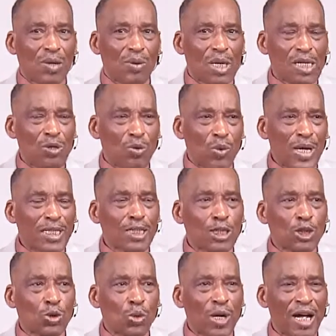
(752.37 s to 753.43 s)
when he went
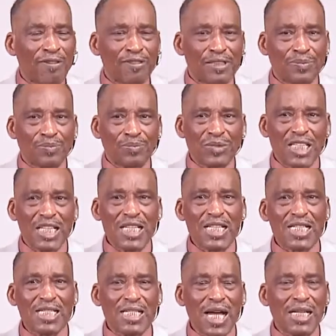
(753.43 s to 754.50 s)
into heaven,
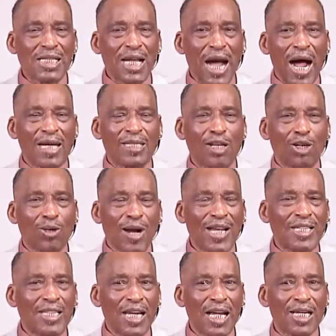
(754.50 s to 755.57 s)
he sat at the
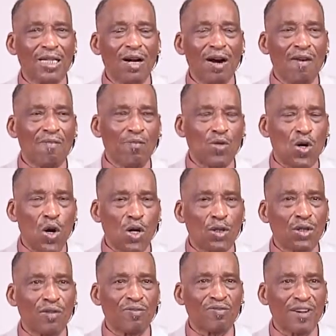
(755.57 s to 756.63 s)
right hand of
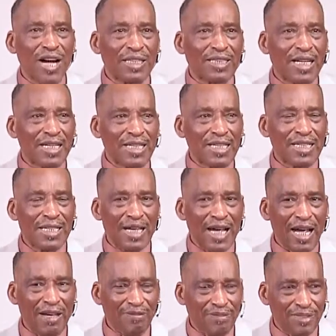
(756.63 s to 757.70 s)
God the Father in
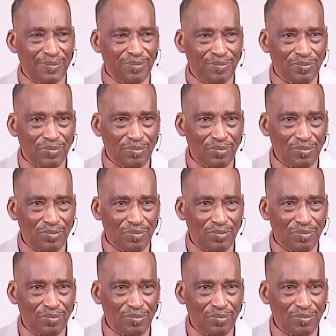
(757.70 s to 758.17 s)
heaven.